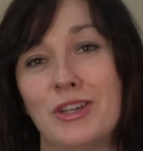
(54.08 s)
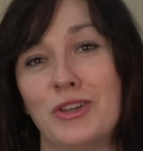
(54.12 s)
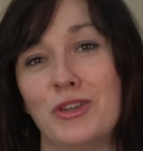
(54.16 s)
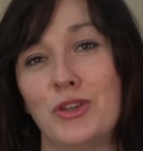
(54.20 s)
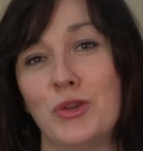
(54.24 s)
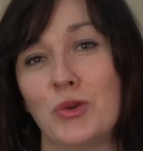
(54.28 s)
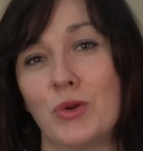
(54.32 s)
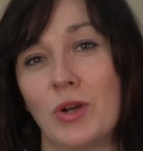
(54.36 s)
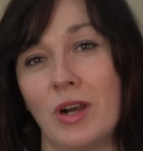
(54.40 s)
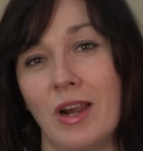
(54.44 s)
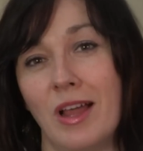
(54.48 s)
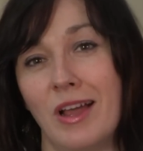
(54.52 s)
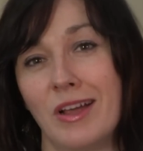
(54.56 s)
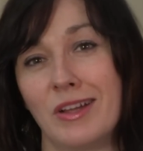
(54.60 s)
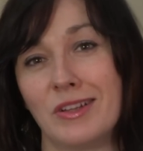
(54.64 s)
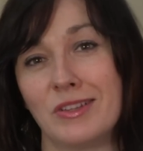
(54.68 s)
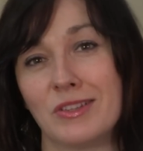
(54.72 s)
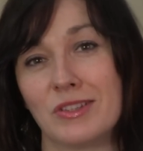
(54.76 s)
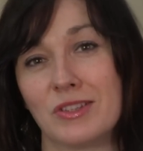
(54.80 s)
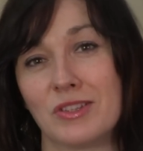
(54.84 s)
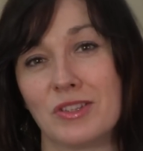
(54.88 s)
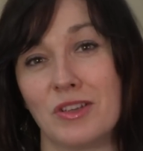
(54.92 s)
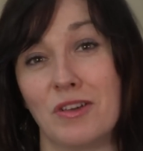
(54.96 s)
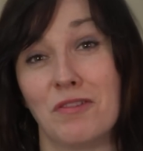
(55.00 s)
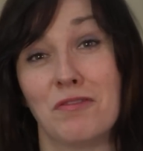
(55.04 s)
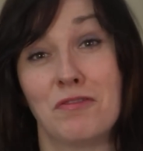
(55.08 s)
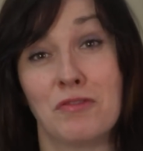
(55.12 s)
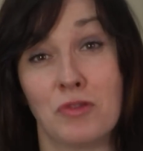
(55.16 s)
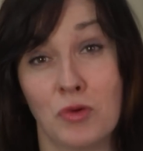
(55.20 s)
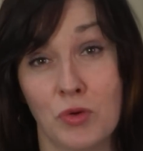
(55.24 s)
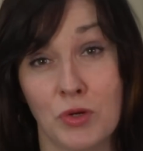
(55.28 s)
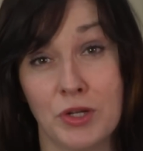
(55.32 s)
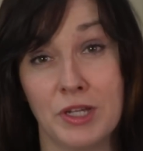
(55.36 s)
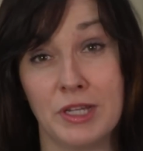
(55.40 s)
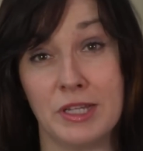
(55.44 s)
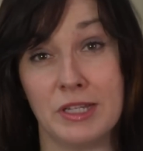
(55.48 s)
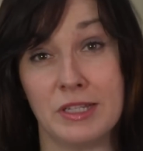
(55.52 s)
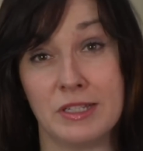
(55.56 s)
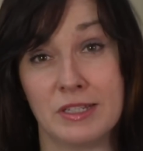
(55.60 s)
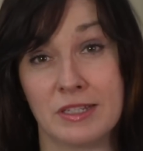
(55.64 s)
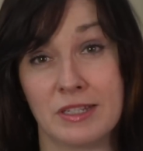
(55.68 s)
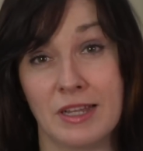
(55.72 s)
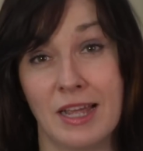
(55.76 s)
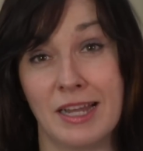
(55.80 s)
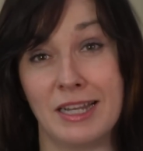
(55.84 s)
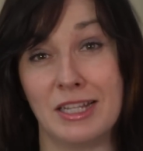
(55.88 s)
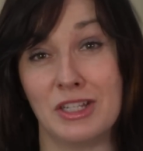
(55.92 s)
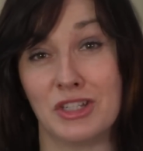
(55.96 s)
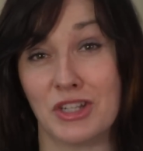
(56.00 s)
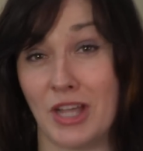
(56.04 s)
can your clients avoid
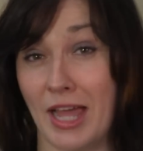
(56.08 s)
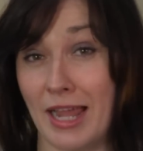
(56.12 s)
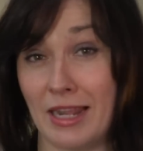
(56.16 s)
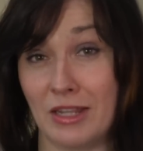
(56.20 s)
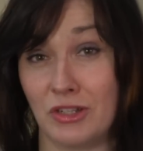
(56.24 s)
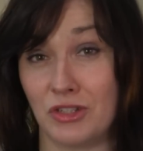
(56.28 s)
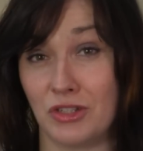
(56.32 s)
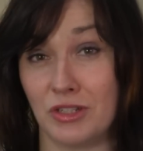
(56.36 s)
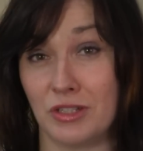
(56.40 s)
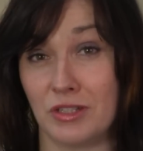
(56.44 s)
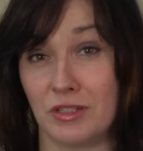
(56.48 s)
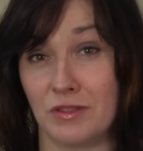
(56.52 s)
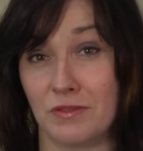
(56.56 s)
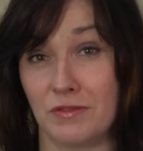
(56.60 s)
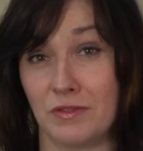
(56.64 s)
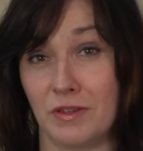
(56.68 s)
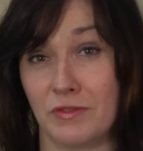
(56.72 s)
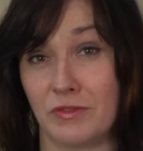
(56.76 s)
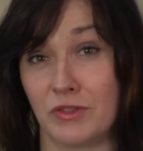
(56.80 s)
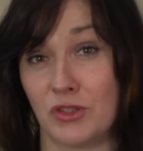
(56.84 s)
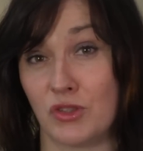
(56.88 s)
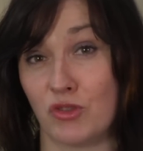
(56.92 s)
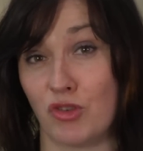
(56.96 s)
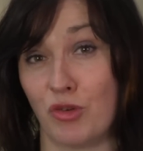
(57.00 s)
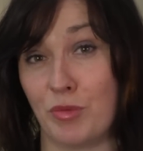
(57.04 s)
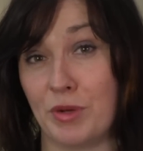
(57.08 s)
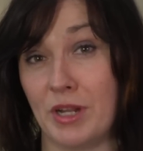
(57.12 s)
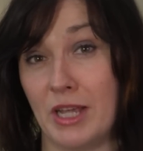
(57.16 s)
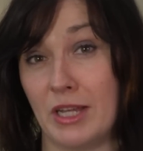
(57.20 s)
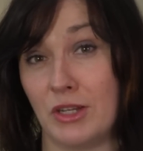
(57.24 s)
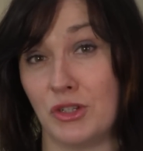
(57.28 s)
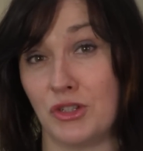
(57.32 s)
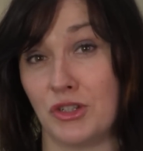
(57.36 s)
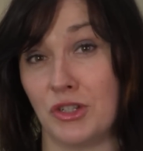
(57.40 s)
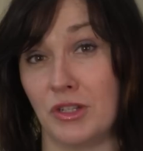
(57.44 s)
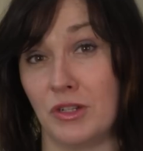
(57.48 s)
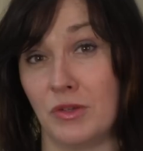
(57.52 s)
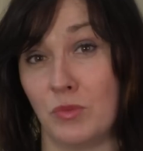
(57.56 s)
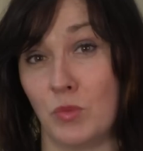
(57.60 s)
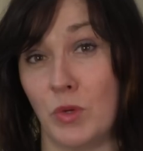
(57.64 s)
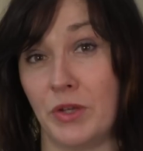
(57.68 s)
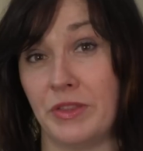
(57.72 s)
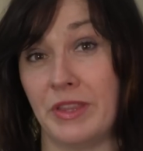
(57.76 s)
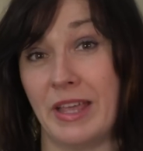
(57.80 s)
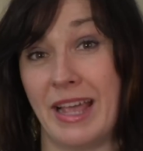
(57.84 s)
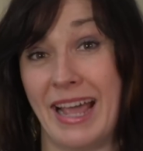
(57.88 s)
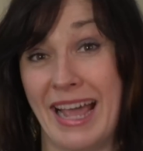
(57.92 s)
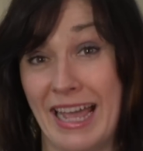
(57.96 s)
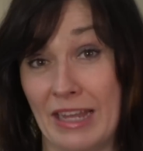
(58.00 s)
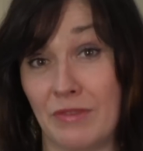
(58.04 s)
any challenges of discrimination
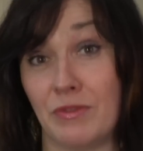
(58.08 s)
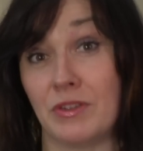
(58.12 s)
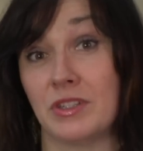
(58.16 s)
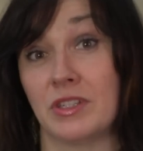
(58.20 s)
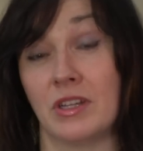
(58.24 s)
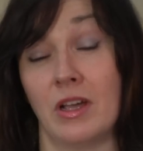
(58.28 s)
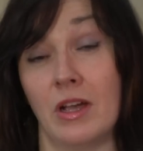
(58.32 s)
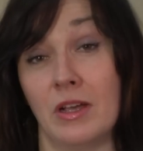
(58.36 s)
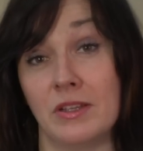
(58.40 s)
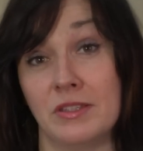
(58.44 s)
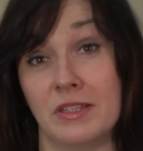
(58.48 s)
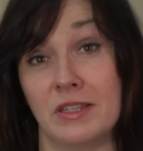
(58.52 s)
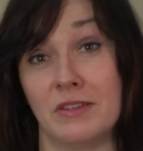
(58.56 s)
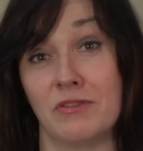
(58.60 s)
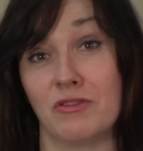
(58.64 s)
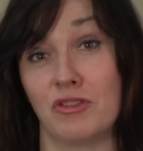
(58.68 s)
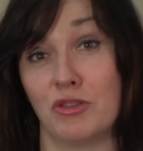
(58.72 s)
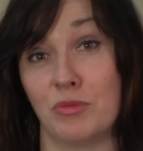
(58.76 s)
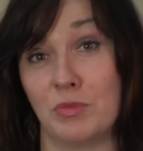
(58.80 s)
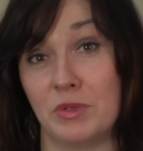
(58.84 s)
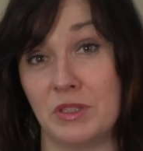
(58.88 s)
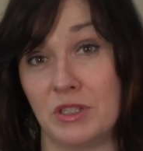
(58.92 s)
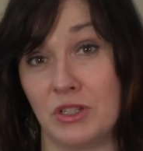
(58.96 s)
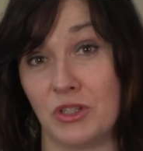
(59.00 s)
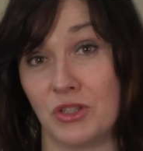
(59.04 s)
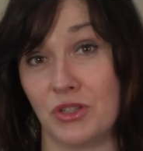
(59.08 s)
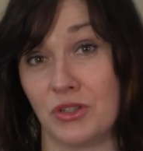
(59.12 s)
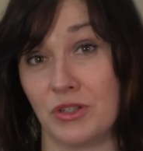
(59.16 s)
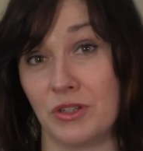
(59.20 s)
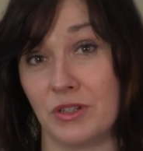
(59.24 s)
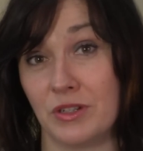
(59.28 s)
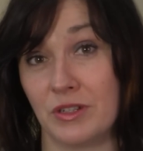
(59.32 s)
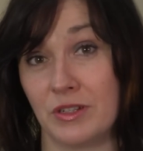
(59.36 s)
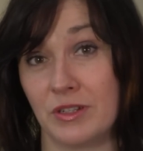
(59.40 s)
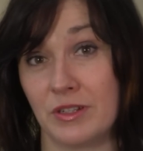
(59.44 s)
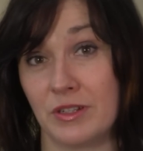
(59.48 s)
when they're advertising for a position?